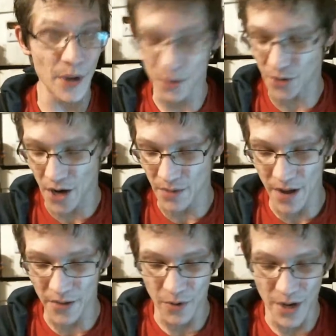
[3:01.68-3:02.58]
Ghost Rider,
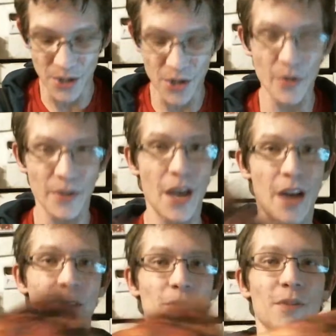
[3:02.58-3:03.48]
by the way, showing
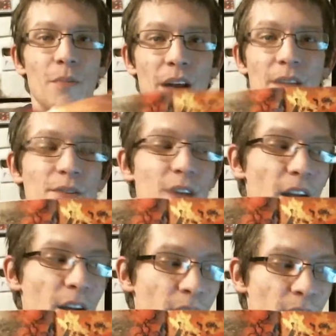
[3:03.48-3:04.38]
Thanos the Penance
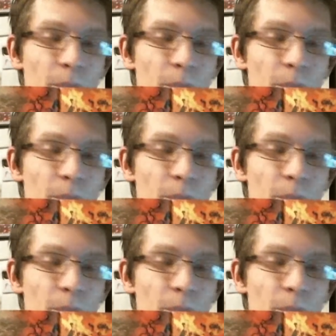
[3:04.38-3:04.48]
Stare